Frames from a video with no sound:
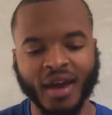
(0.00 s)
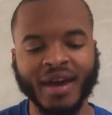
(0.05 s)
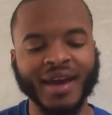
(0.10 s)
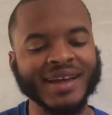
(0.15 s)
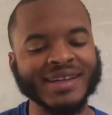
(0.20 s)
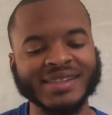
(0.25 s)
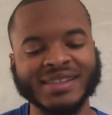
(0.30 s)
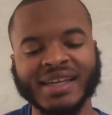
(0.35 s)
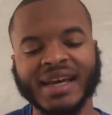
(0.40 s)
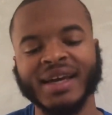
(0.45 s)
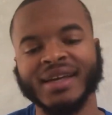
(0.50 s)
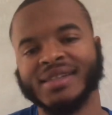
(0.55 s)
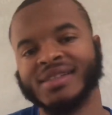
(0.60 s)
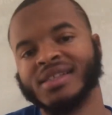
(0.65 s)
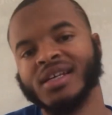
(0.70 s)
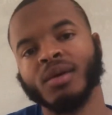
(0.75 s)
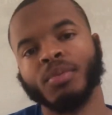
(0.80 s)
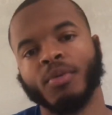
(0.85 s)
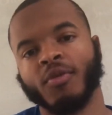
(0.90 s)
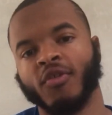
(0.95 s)
It's that
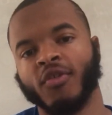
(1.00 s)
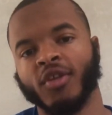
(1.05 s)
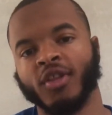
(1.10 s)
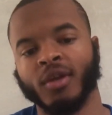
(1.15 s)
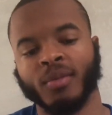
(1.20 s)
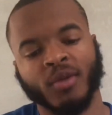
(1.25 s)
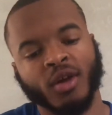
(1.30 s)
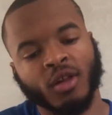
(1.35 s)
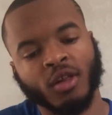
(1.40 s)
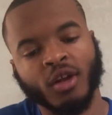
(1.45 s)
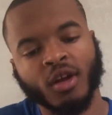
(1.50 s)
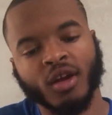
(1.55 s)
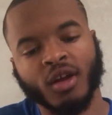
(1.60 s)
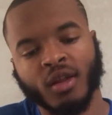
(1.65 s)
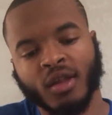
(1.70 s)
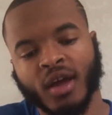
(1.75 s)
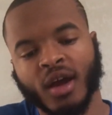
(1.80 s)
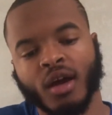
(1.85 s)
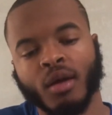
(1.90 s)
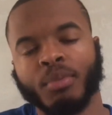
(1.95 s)
simple for them. They're
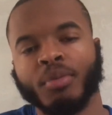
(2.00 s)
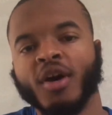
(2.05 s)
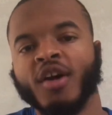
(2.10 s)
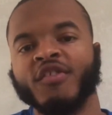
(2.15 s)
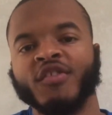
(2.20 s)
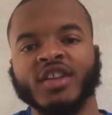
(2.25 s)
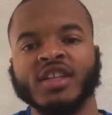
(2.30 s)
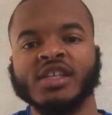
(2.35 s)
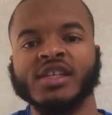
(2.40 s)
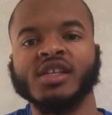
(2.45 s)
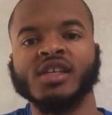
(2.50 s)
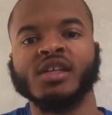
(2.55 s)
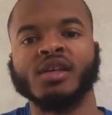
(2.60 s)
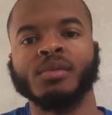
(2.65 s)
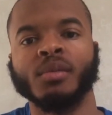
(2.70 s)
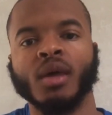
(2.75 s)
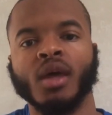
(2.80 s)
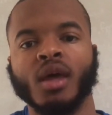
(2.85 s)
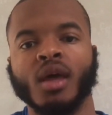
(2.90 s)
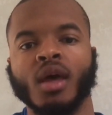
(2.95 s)
looking like a perfect
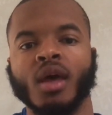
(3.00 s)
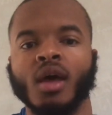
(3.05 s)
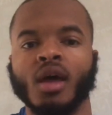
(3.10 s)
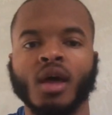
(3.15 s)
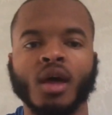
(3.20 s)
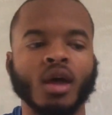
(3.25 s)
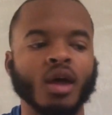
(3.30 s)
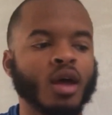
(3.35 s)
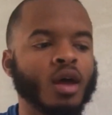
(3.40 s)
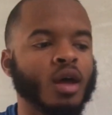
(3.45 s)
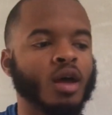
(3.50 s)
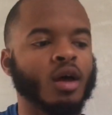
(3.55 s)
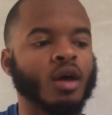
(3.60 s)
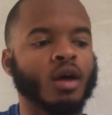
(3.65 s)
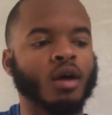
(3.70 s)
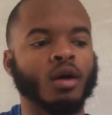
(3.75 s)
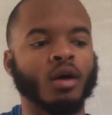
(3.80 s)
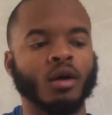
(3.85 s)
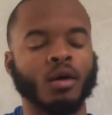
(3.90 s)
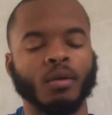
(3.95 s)
team
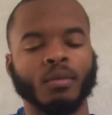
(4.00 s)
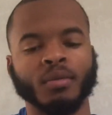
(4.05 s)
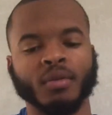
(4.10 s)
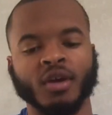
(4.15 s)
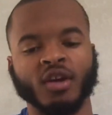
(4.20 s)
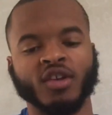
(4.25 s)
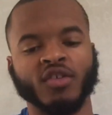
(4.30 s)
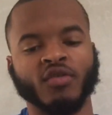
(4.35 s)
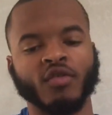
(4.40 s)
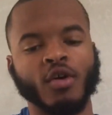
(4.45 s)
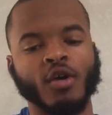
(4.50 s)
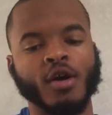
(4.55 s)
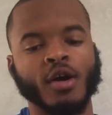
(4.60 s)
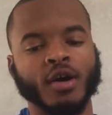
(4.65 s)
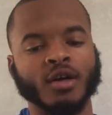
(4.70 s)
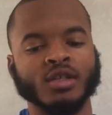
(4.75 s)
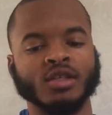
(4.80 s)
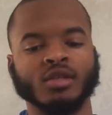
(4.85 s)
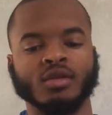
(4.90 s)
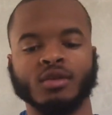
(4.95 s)
as
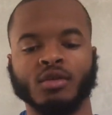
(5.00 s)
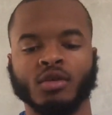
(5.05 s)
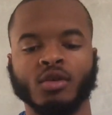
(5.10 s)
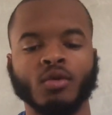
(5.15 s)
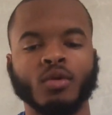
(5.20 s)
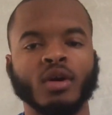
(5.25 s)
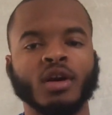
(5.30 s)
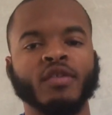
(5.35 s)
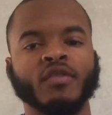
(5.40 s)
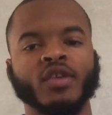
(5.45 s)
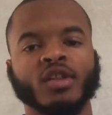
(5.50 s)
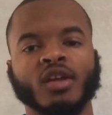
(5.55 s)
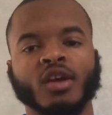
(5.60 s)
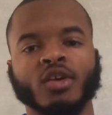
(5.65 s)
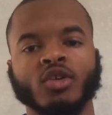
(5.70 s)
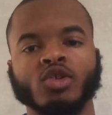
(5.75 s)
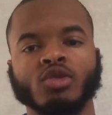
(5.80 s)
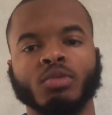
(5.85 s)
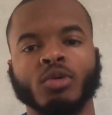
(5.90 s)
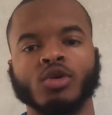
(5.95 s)
far as doing
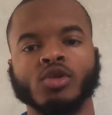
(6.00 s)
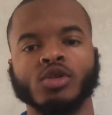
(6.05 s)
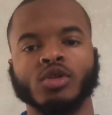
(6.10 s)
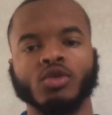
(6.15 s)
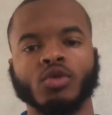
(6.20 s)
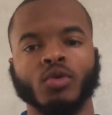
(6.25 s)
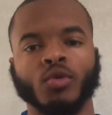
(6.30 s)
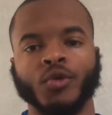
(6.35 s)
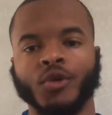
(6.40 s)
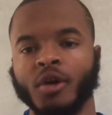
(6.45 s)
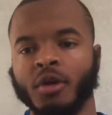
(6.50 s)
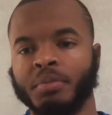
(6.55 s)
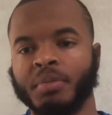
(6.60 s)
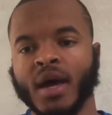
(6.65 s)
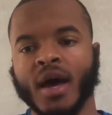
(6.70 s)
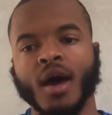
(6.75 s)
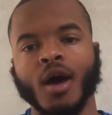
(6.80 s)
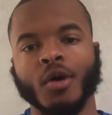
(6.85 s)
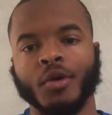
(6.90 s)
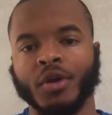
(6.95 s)
everything you're supposed to do,
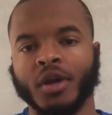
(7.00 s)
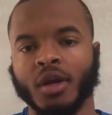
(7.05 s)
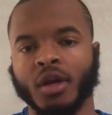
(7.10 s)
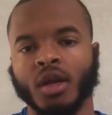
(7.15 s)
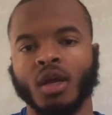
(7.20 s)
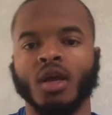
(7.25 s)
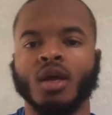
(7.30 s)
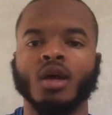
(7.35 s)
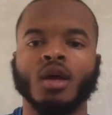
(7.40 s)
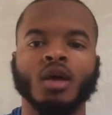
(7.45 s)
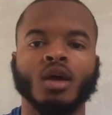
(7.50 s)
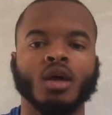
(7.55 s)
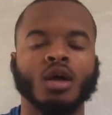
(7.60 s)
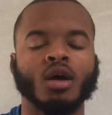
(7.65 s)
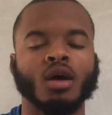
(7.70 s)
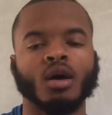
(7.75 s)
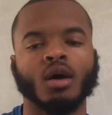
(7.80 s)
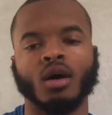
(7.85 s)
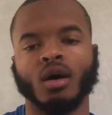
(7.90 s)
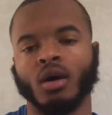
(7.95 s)
rebounding,
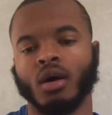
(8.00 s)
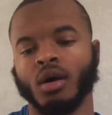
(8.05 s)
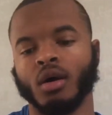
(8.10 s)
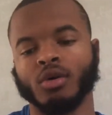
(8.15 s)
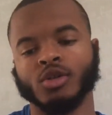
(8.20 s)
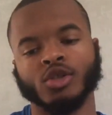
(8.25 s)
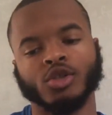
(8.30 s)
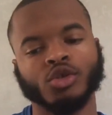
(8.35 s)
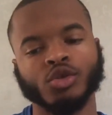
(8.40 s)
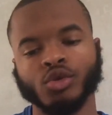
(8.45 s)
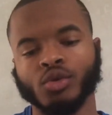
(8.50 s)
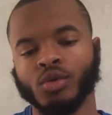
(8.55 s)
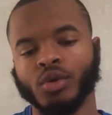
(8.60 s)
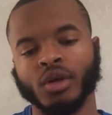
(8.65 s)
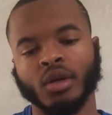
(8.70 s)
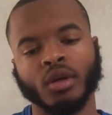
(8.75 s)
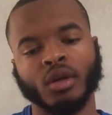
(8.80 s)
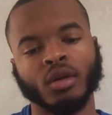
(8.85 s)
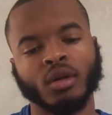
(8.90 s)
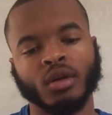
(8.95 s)

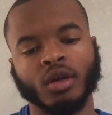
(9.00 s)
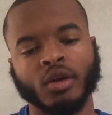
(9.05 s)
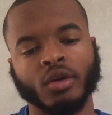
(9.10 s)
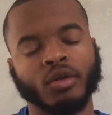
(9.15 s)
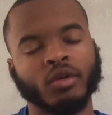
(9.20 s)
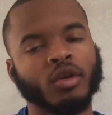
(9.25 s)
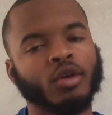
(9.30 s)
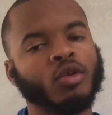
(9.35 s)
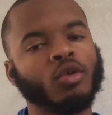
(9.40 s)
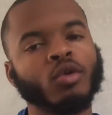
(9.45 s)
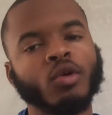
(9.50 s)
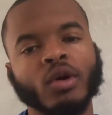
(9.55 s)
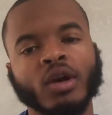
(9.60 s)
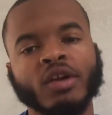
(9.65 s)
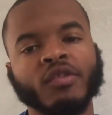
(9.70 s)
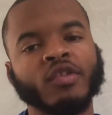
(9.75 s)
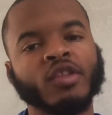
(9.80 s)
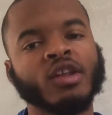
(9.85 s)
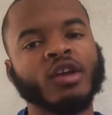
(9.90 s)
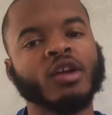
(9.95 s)
shooting. They're doing
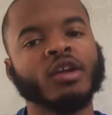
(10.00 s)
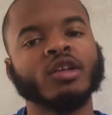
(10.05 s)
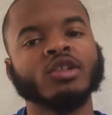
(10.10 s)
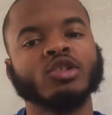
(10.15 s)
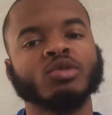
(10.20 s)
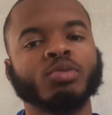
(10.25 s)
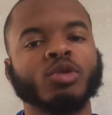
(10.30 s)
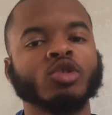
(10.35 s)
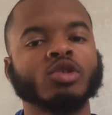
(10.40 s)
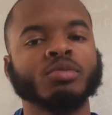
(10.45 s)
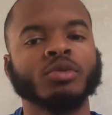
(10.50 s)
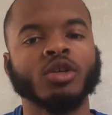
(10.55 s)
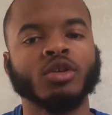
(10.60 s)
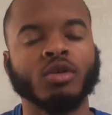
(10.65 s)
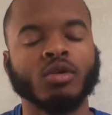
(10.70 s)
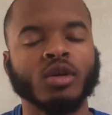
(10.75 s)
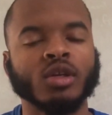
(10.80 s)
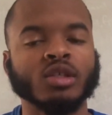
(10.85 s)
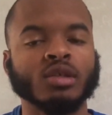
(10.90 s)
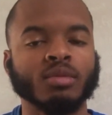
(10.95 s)
everything they're supposed to be
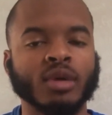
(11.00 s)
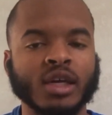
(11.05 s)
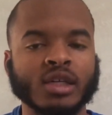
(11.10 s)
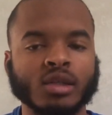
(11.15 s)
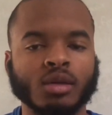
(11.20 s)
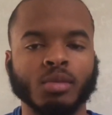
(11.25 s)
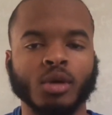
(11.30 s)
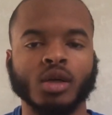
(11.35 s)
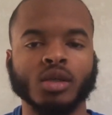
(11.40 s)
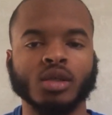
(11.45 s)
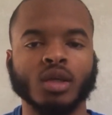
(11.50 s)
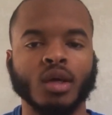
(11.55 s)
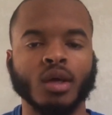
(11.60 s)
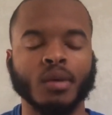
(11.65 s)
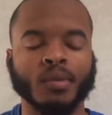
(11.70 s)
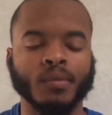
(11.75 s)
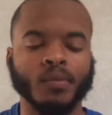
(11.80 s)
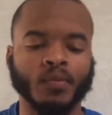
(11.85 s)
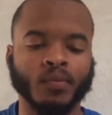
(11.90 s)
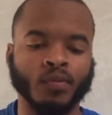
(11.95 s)
doing as a basketball team.